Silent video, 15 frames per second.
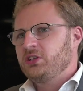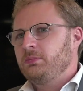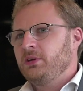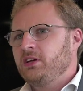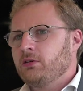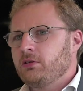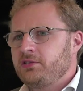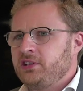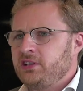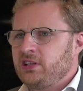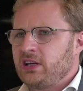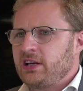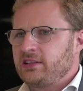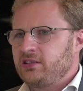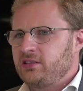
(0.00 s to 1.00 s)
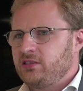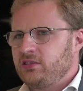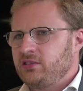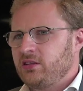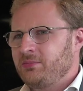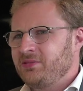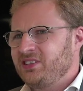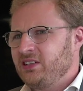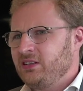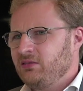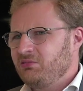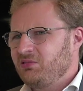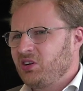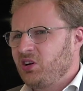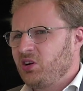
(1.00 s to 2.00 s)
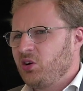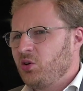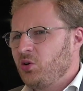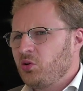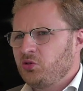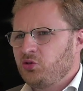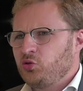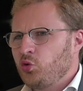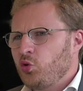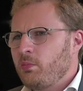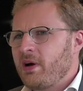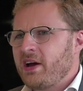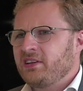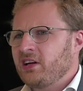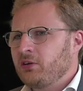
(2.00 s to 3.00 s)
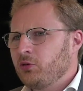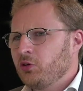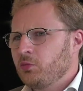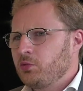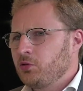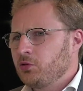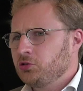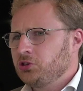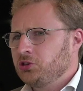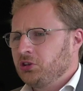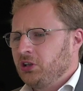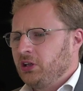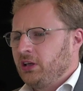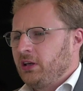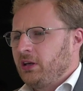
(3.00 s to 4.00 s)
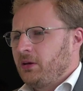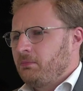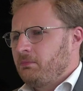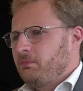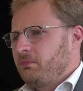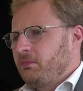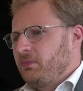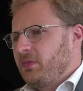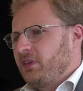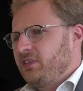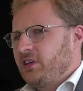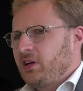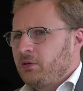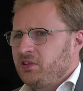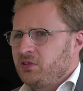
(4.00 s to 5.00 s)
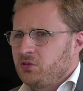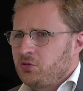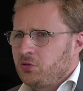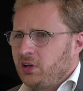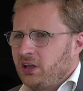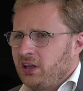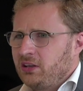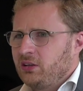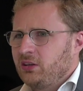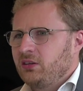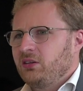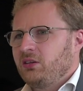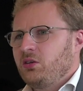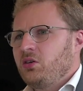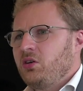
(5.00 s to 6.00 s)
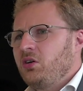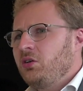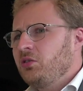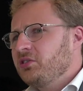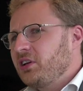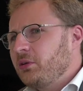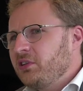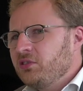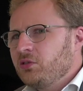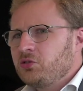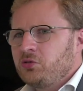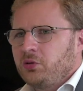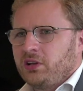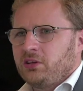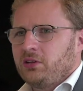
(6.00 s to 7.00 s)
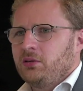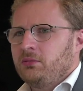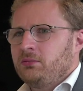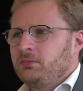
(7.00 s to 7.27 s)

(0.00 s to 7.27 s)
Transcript: typical CTA has something close to a binary approach. There is a trend or there is no trend.